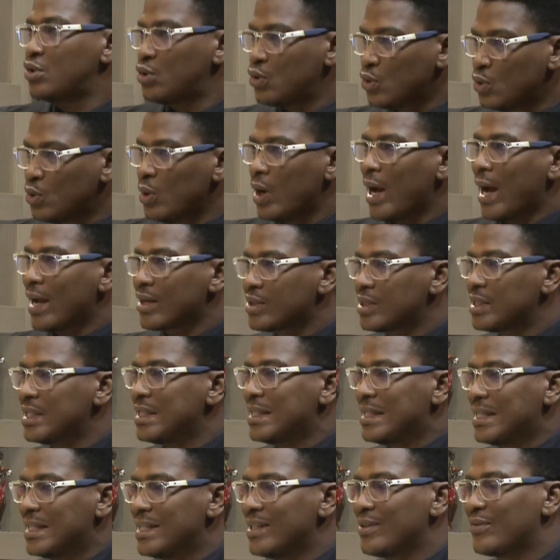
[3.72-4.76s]
to
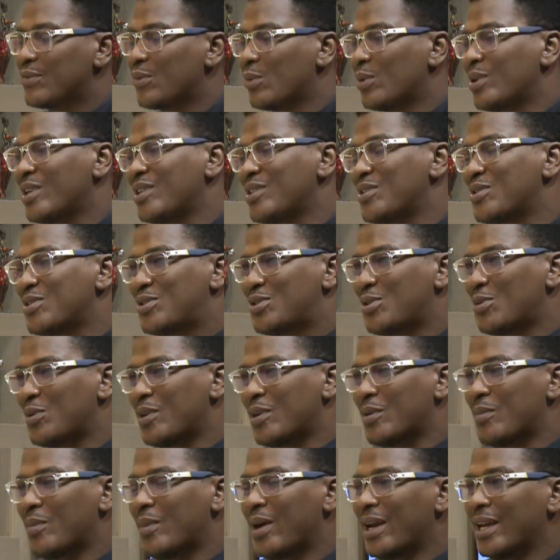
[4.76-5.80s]
actually leave? What are you
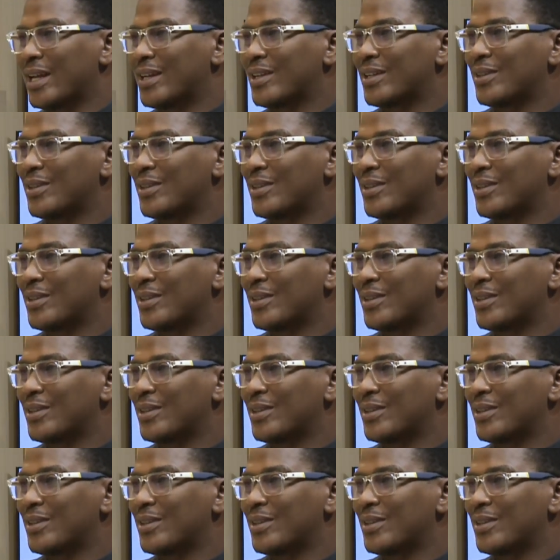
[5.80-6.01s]
doing, Mike?